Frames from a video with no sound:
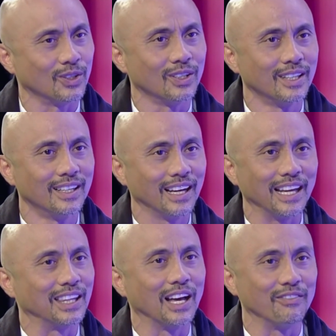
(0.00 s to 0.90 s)
So okay.
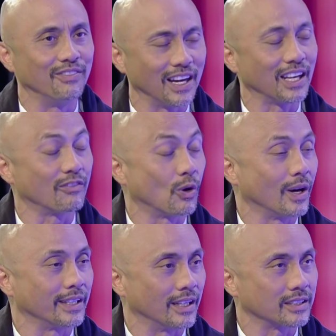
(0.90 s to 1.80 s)
I love
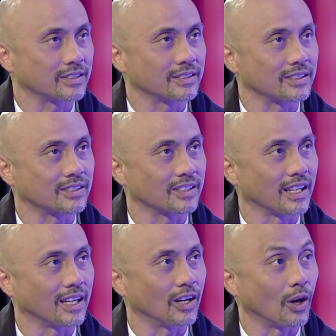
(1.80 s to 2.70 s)
going there. It's
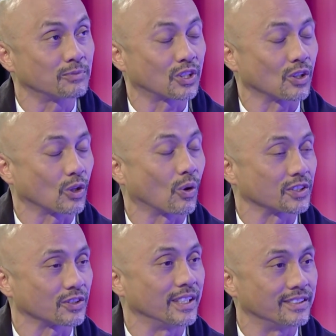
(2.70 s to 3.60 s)
obstacle
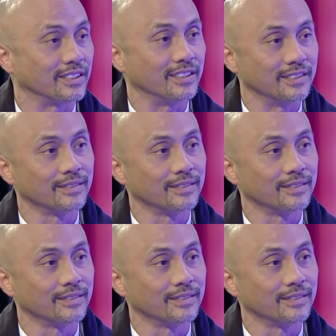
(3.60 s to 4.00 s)
course racing.